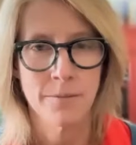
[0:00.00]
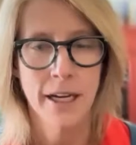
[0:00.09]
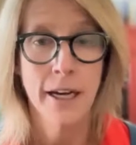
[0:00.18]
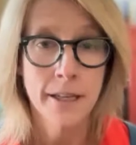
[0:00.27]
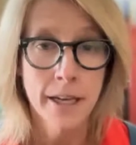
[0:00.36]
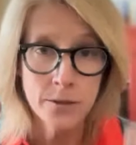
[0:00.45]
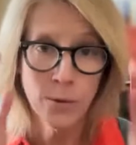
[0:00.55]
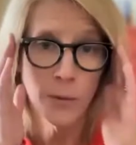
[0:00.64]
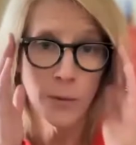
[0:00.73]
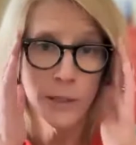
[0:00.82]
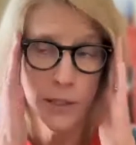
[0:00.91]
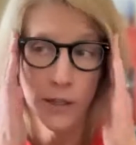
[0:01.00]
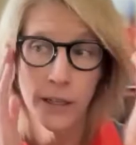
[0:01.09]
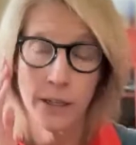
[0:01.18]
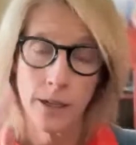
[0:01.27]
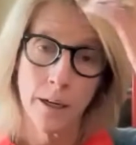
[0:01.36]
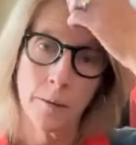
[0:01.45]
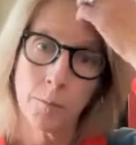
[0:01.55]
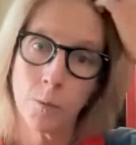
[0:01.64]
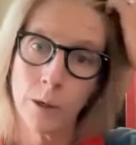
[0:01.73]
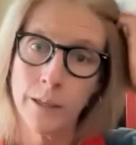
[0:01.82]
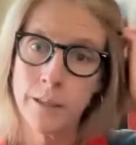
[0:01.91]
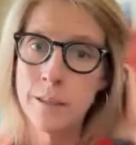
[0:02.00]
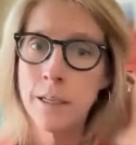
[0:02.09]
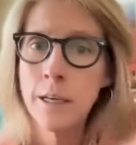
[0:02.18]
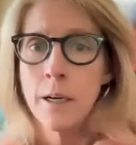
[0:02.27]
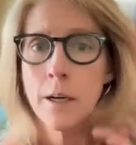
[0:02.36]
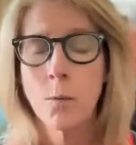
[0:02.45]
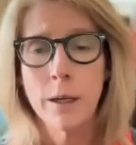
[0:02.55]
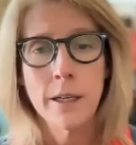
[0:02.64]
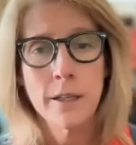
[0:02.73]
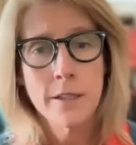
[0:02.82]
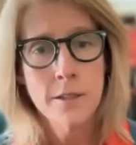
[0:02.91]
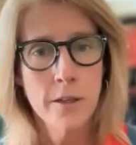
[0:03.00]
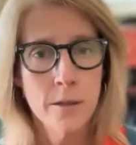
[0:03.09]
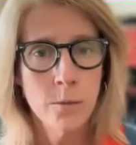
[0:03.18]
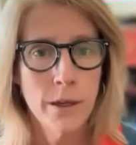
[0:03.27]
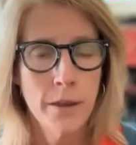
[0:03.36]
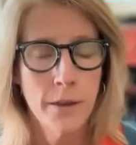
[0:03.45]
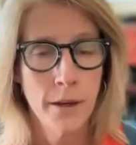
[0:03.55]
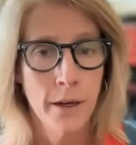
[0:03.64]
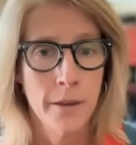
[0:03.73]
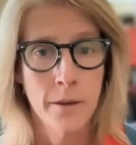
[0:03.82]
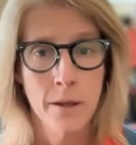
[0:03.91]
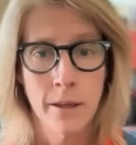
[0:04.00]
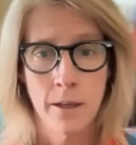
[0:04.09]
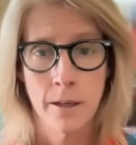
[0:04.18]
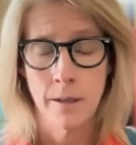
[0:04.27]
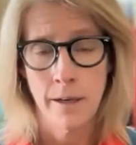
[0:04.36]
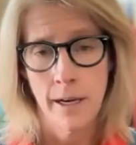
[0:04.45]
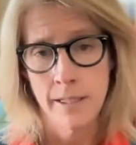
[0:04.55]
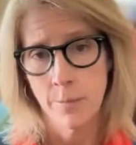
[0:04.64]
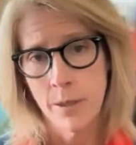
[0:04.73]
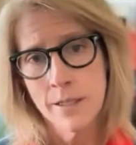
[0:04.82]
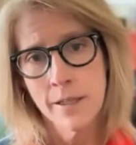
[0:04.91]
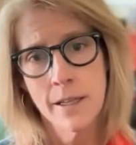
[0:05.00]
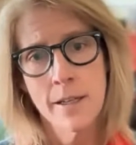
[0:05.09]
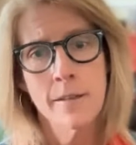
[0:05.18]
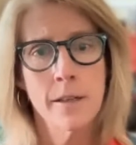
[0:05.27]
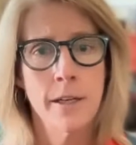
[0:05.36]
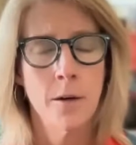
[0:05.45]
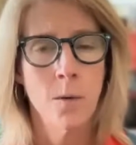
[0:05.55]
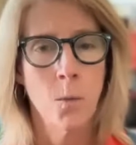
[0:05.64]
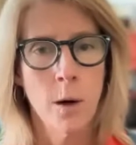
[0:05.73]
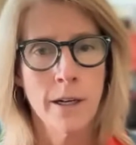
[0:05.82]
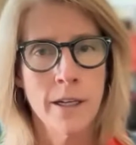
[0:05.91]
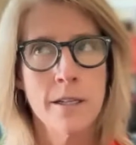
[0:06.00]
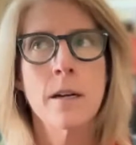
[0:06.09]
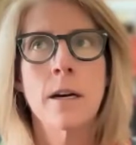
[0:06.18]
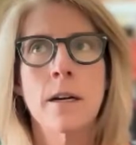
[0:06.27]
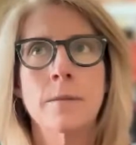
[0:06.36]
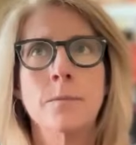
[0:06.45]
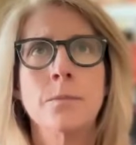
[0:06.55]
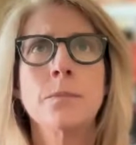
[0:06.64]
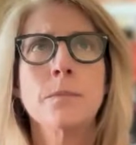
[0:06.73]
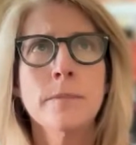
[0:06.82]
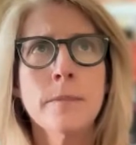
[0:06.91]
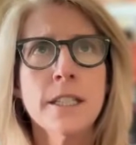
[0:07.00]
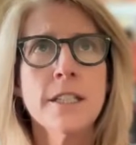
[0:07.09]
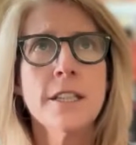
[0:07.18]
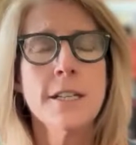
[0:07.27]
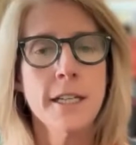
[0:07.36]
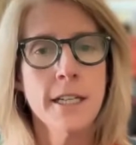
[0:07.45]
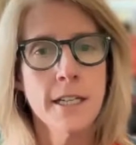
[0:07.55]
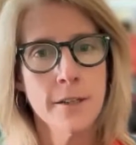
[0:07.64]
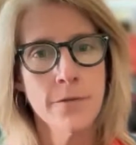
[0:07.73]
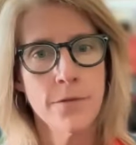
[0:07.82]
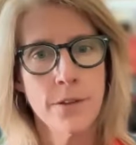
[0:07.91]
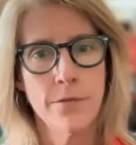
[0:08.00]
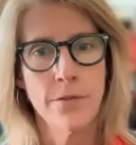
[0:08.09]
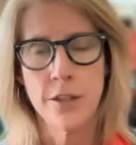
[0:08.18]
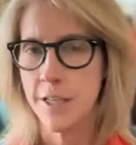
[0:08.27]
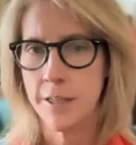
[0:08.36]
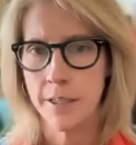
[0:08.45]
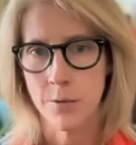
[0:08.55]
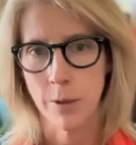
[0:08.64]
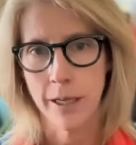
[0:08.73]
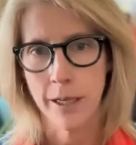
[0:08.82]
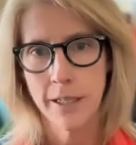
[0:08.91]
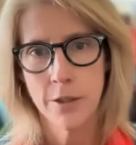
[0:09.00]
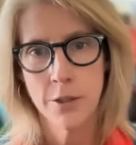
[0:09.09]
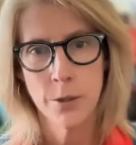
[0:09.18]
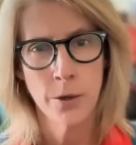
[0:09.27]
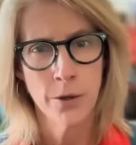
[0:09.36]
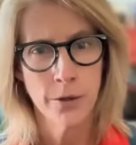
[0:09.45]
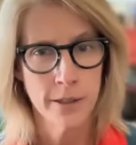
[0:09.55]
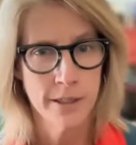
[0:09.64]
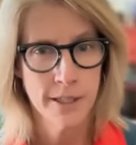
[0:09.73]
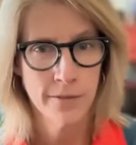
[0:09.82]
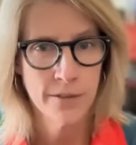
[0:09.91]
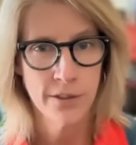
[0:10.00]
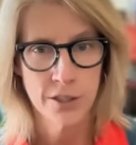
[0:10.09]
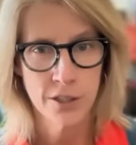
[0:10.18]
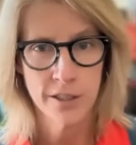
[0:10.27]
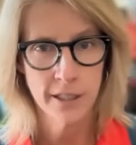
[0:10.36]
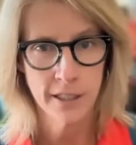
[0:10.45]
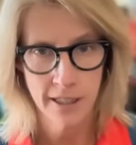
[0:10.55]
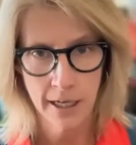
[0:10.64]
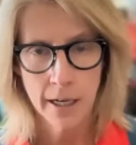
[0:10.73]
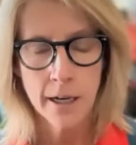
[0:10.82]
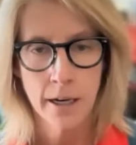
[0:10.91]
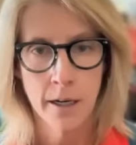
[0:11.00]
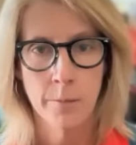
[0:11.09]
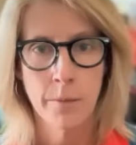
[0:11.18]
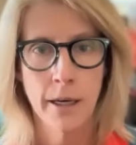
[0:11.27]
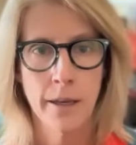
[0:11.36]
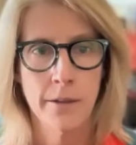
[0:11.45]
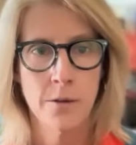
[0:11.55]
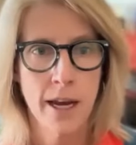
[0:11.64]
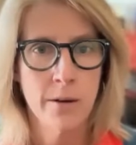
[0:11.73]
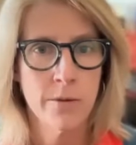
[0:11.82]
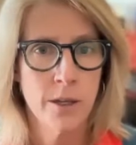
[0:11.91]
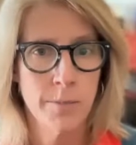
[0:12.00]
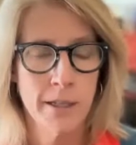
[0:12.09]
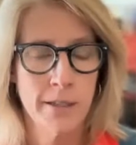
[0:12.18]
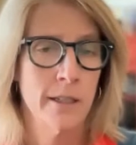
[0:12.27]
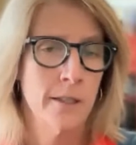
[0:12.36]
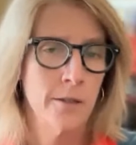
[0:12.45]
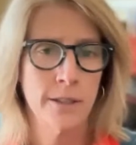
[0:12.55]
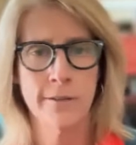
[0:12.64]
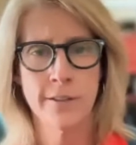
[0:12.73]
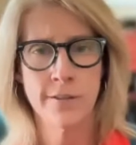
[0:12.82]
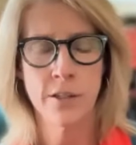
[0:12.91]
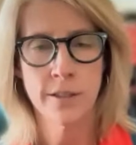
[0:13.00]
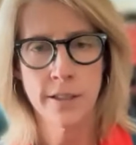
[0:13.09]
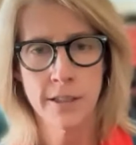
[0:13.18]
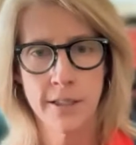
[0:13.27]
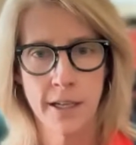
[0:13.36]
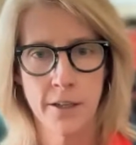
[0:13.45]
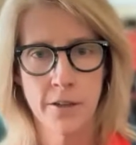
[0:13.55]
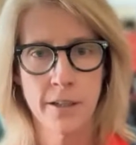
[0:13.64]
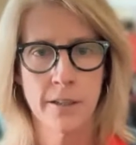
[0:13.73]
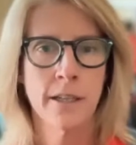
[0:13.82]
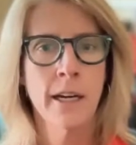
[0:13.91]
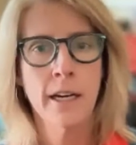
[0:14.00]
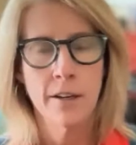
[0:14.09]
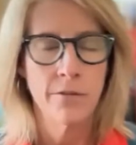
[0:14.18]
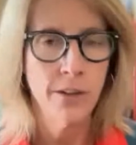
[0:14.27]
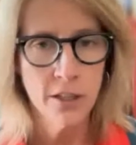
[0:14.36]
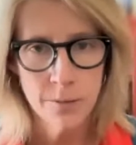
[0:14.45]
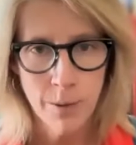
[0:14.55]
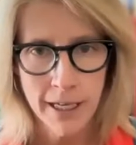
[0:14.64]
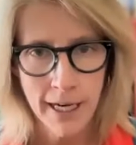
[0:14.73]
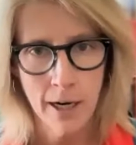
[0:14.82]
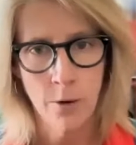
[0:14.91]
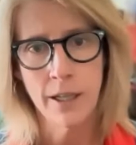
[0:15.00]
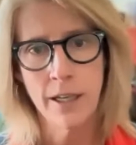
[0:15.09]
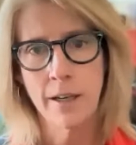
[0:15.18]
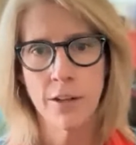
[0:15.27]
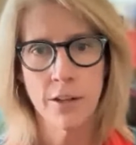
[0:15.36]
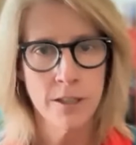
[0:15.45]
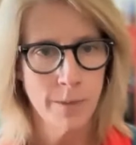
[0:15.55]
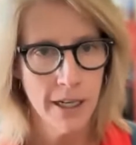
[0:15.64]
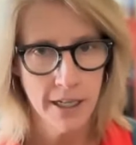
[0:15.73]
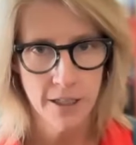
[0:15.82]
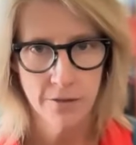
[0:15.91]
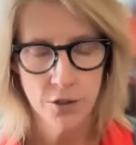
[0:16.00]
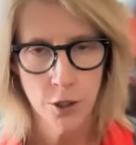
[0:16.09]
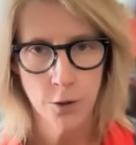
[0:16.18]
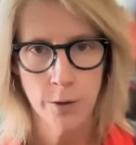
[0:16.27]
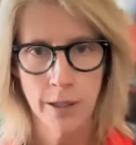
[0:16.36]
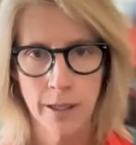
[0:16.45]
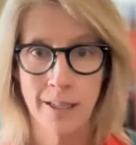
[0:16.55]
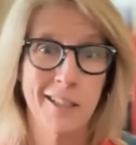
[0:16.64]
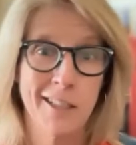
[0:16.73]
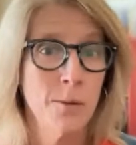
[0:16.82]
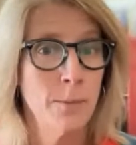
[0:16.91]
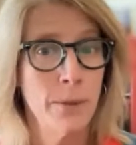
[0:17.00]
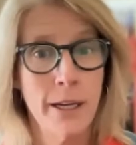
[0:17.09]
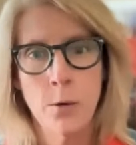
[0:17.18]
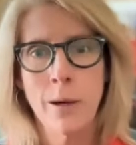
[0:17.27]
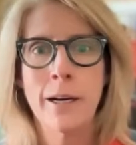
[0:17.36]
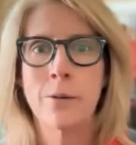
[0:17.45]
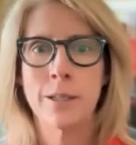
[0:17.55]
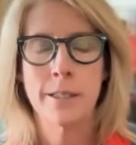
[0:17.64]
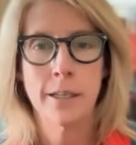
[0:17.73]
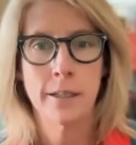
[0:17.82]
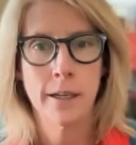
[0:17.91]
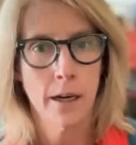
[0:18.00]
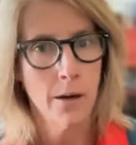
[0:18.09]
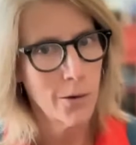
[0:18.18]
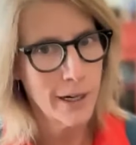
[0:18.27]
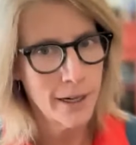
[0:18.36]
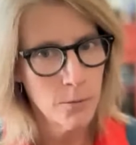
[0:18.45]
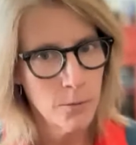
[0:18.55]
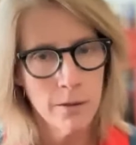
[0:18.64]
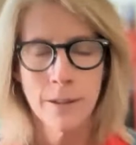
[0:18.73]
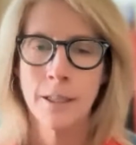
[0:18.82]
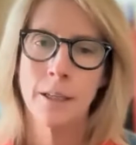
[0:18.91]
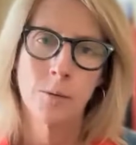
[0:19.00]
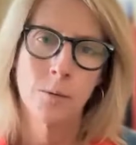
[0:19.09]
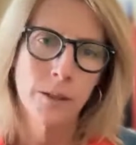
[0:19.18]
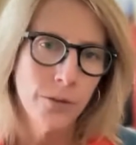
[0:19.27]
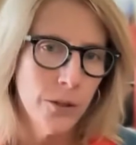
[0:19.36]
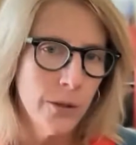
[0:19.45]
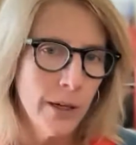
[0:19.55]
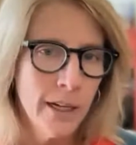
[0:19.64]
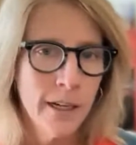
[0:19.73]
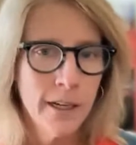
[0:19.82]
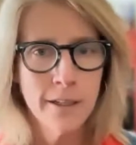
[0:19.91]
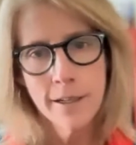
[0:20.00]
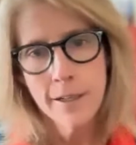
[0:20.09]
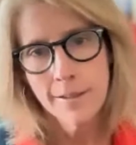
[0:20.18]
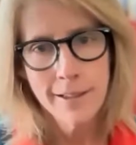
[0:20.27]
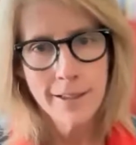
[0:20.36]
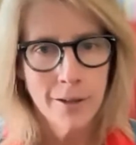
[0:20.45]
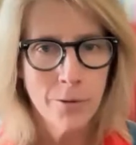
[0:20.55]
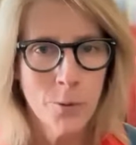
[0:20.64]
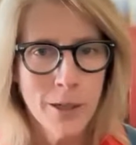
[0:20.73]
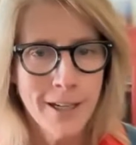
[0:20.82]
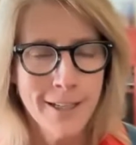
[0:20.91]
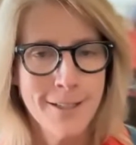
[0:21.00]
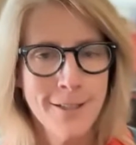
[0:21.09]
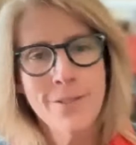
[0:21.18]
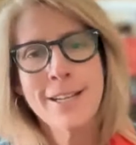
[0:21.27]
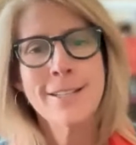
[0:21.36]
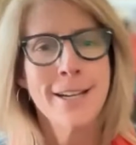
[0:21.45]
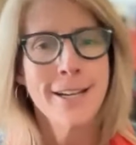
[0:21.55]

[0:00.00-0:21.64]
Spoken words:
And that's where we started, was we started with as a baseline, you know, wanting to see if you did this right, could you earn a self-sufficiency income? And so that was our baseline. So self-sufficiency standard is, it varies by county, it varies by age of children. And so we played around and said like, okay, well, what if you had, you know, 3 kids of these